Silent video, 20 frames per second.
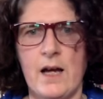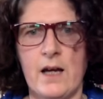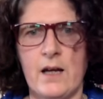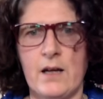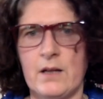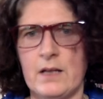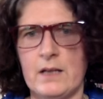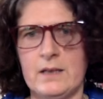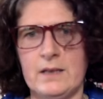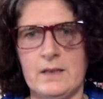
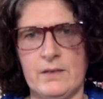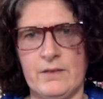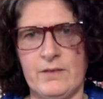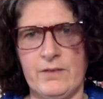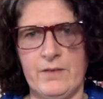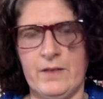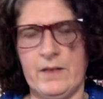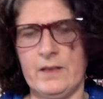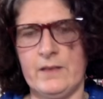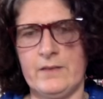didn't
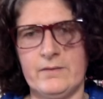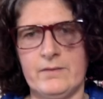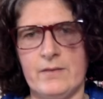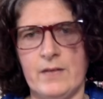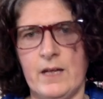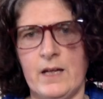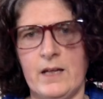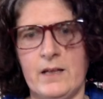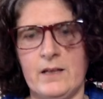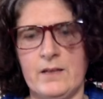feel it.
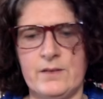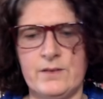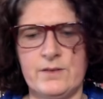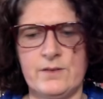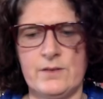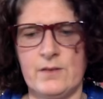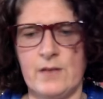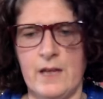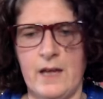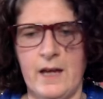I
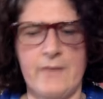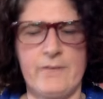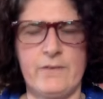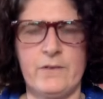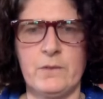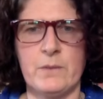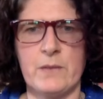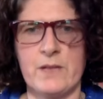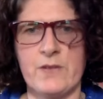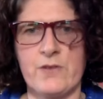have
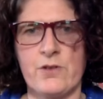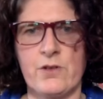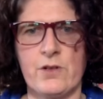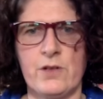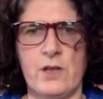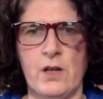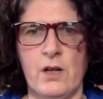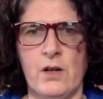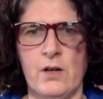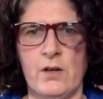too much
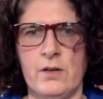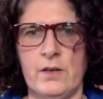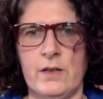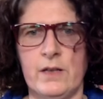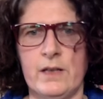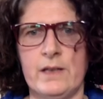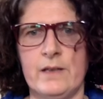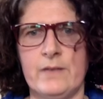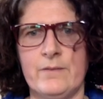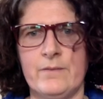going
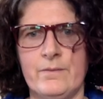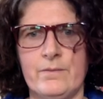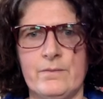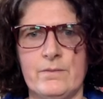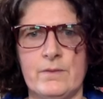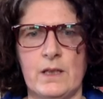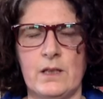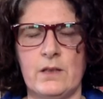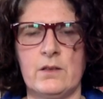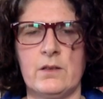on.
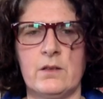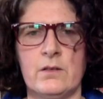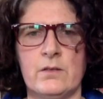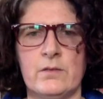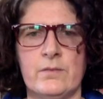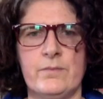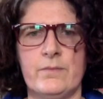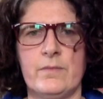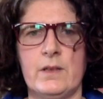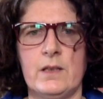
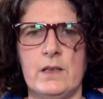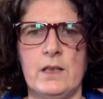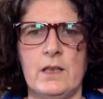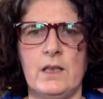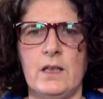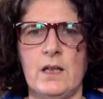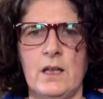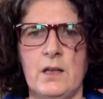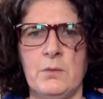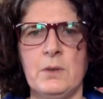
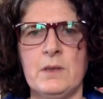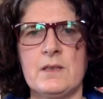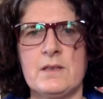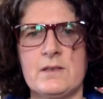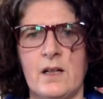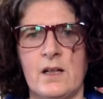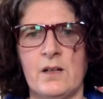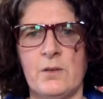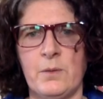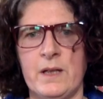It will
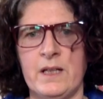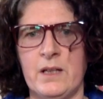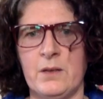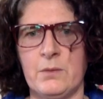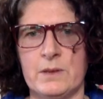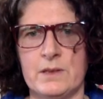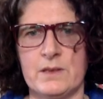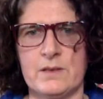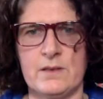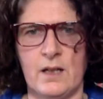start when it
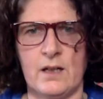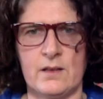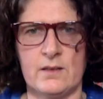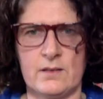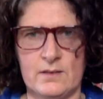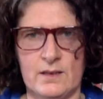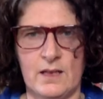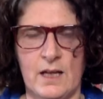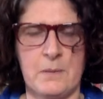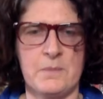will
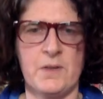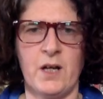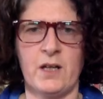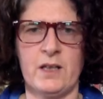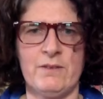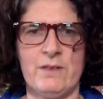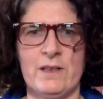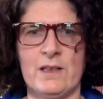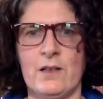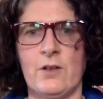start. I'm not
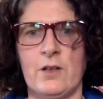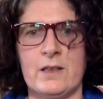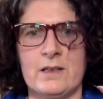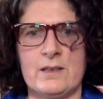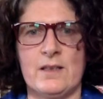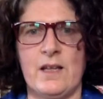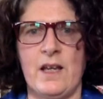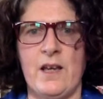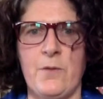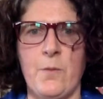even gonna
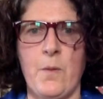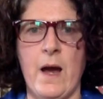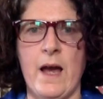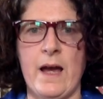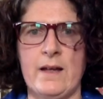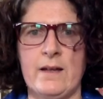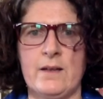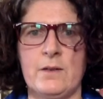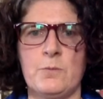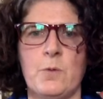say
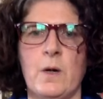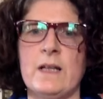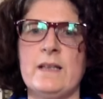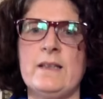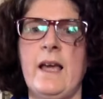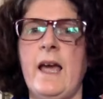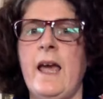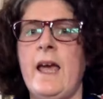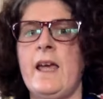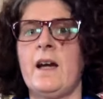when. One
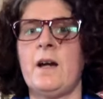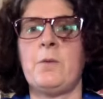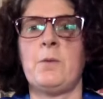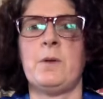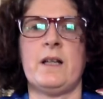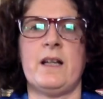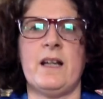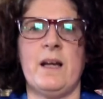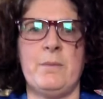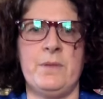day I
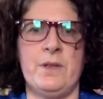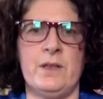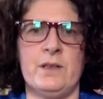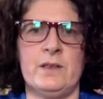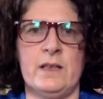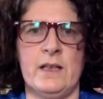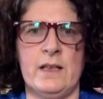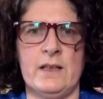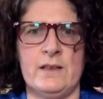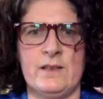will come
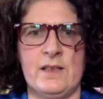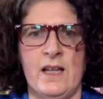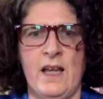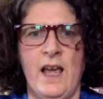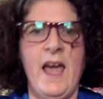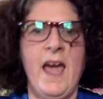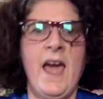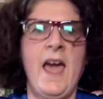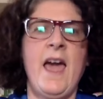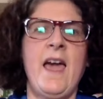here and say,
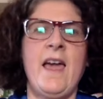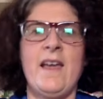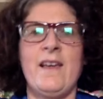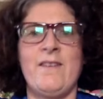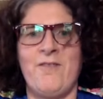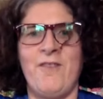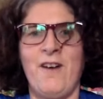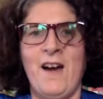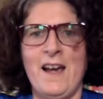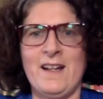
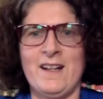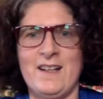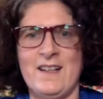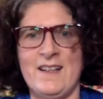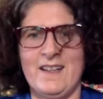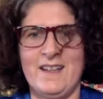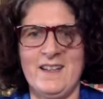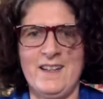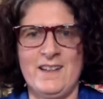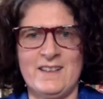hey,
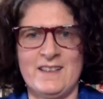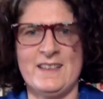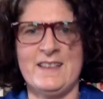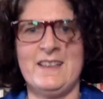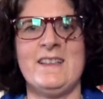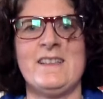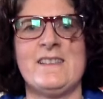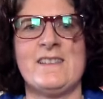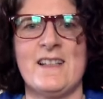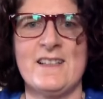finally, here
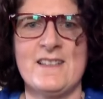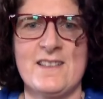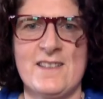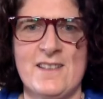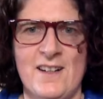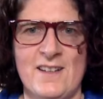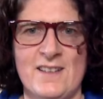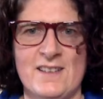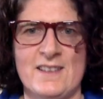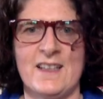it is. I
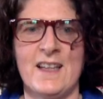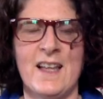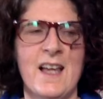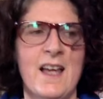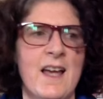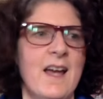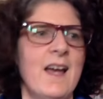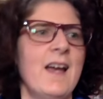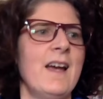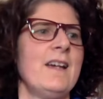started.
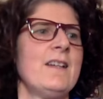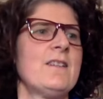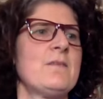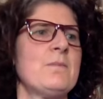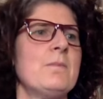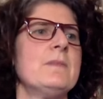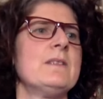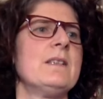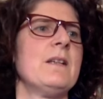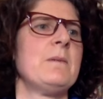It's
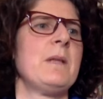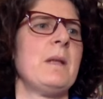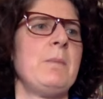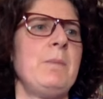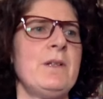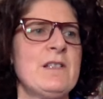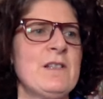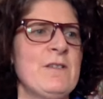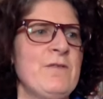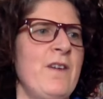the
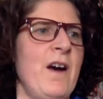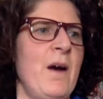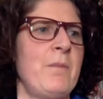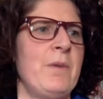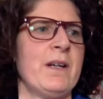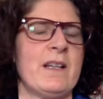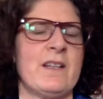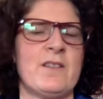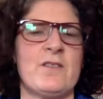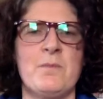piece of
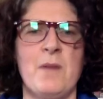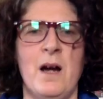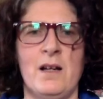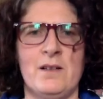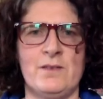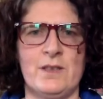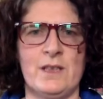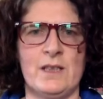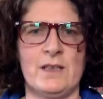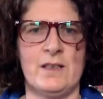fabric is
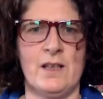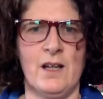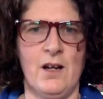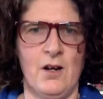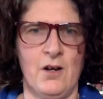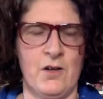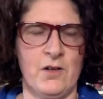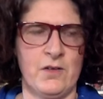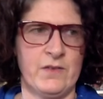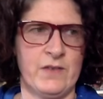mounted
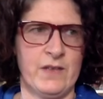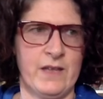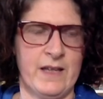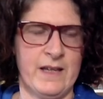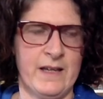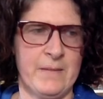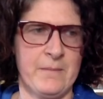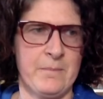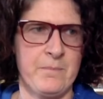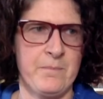on the